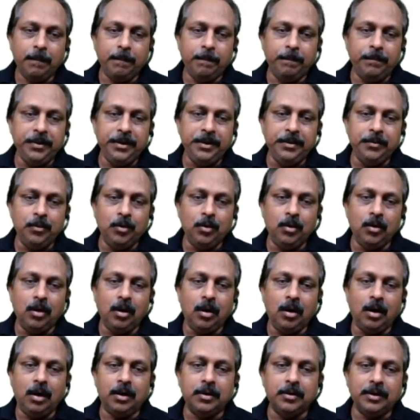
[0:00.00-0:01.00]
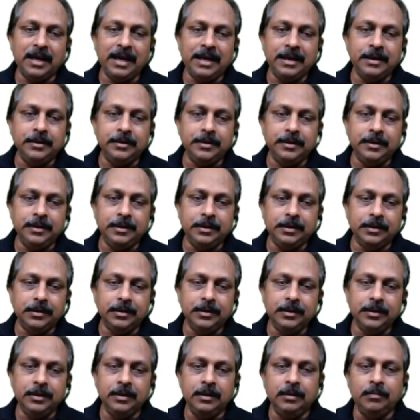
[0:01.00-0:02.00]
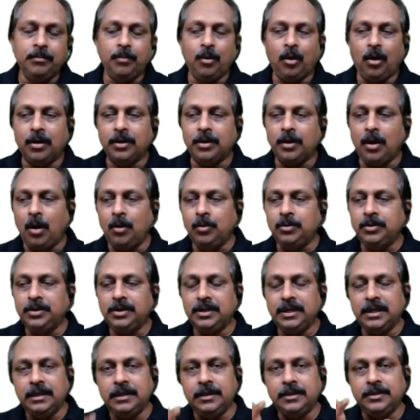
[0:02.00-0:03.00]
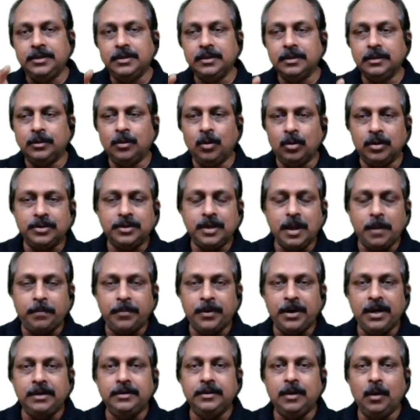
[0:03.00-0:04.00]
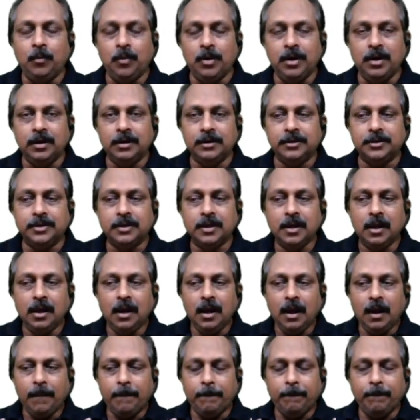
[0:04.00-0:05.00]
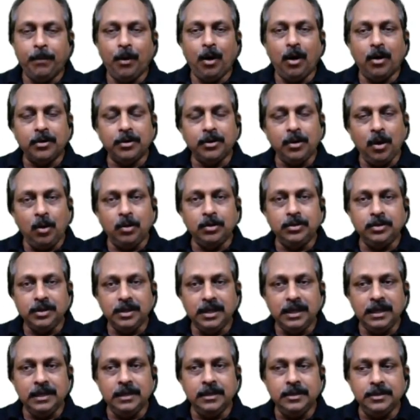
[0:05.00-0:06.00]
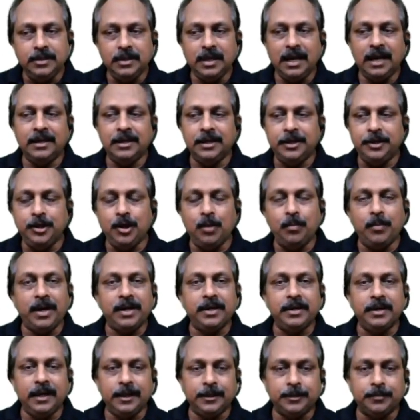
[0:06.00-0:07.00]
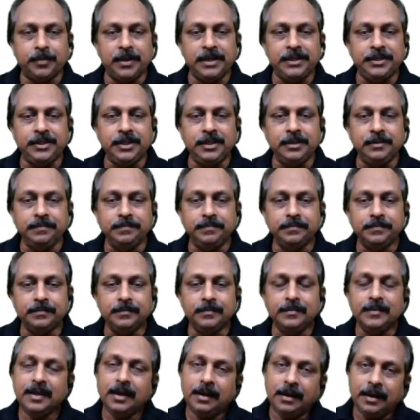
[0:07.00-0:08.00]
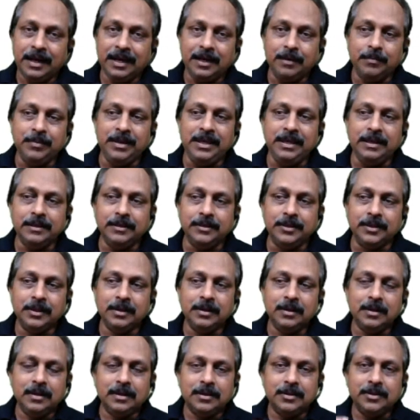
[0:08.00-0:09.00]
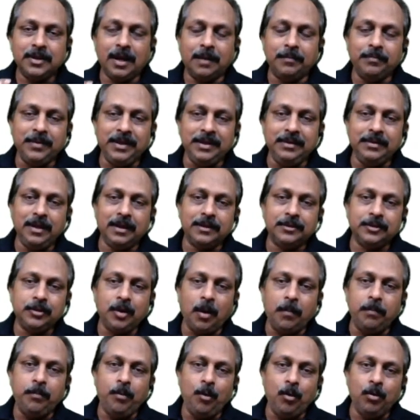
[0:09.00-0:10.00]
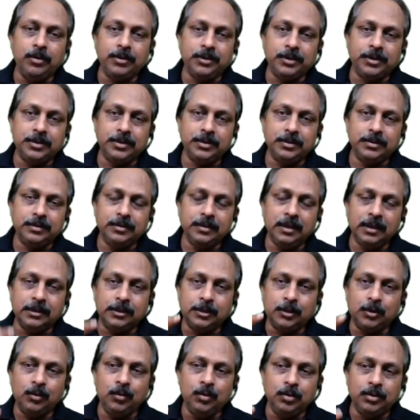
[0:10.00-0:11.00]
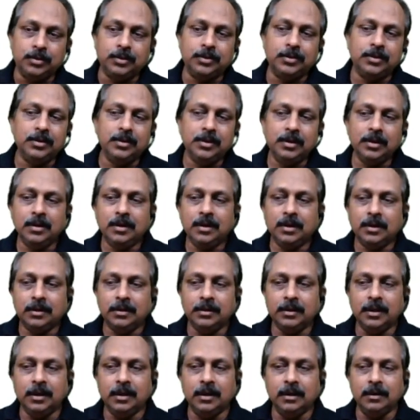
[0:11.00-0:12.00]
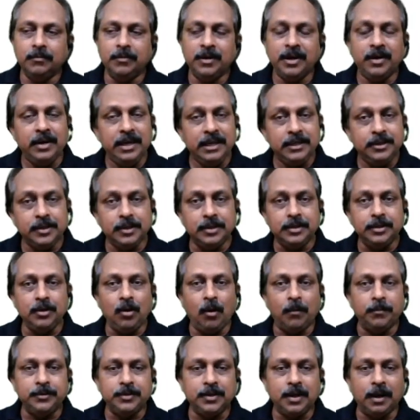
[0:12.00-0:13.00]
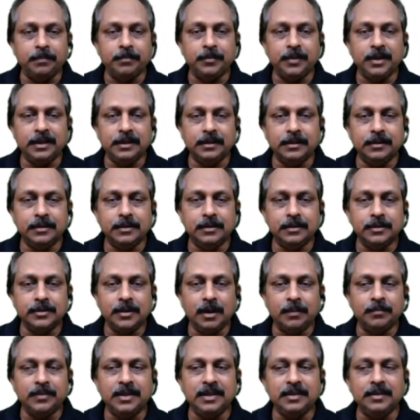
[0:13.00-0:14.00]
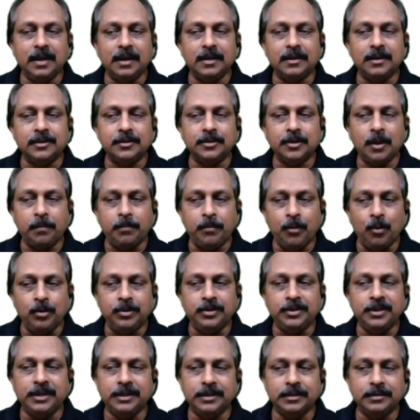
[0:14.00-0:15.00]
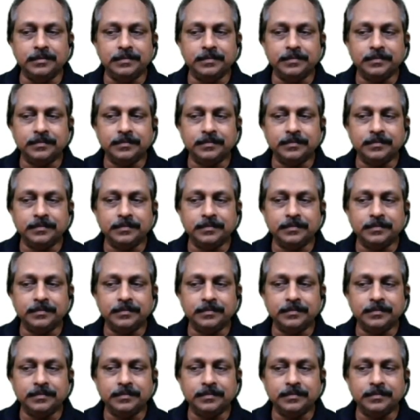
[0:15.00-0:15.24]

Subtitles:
Borne. Here, born out is, don't separate the words. Born out is an idiomatic expression. It means something that supports the truth, the veracity of something, something that is supporting,